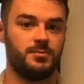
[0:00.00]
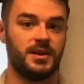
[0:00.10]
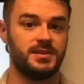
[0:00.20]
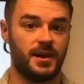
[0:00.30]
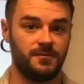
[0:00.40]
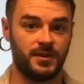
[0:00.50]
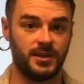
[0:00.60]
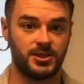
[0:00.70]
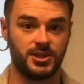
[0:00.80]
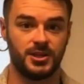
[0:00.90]
could be a
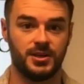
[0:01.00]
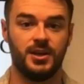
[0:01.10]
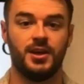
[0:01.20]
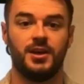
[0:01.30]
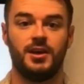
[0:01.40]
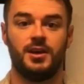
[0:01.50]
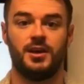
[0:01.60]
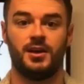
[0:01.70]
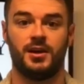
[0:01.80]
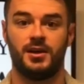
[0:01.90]
definition,
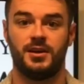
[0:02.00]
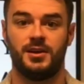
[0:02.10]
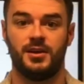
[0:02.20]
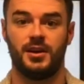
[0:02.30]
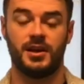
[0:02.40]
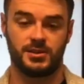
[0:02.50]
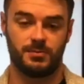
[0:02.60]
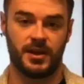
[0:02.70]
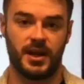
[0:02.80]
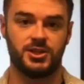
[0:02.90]
an
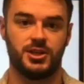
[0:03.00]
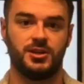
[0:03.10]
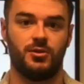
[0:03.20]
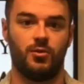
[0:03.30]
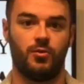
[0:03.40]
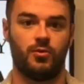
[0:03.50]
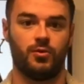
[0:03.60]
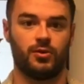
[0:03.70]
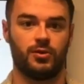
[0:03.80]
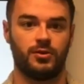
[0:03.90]
explanation,
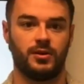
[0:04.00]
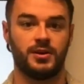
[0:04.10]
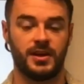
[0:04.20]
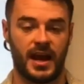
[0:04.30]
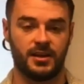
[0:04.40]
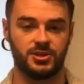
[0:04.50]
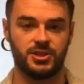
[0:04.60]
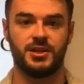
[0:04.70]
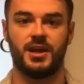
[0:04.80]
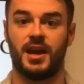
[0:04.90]
or an
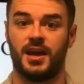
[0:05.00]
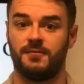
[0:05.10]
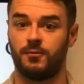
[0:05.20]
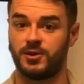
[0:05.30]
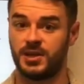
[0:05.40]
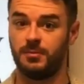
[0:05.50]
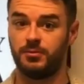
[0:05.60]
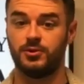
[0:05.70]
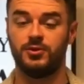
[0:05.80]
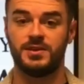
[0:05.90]
analogy. And for
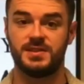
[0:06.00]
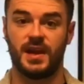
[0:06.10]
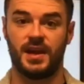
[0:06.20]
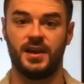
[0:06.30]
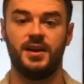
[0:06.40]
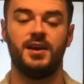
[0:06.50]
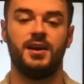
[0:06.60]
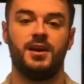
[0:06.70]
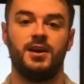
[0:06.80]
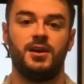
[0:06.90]
example, you could say
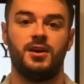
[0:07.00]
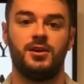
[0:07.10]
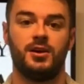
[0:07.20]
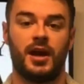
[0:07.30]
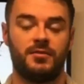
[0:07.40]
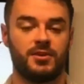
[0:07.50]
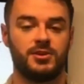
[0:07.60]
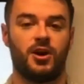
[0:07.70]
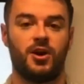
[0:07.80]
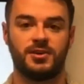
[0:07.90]
having a
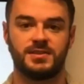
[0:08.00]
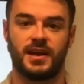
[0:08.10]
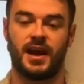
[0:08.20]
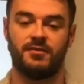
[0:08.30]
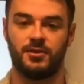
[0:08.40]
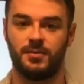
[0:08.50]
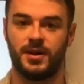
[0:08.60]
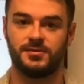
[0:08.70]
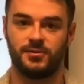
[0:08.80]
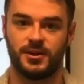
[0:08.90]
dog is like having a
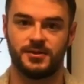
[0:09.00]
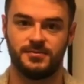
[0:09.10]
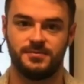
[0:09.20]
best friend.